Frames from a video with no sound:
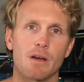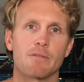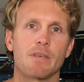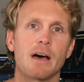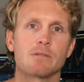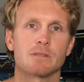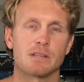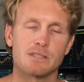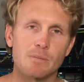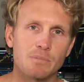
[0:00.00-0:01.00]
5000?
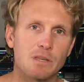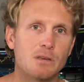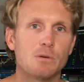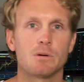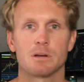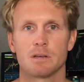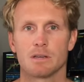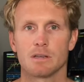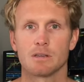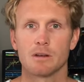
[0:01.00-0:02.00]
It's up to you,
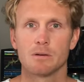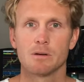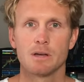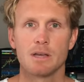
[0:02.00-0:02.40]
you know.